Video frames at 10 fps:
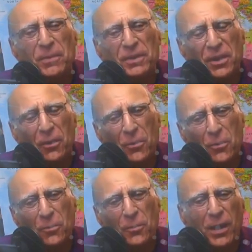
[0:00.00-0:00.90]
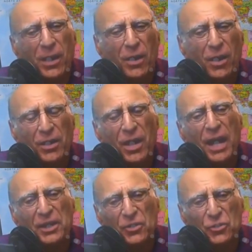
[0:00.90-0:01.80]
you know, who are, are
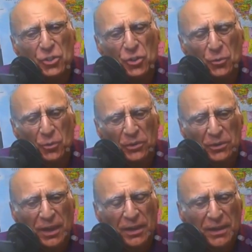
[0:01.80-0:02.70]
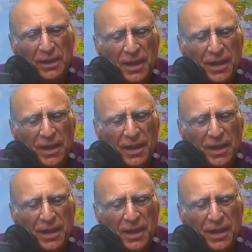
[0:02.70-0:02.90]
not in tune with the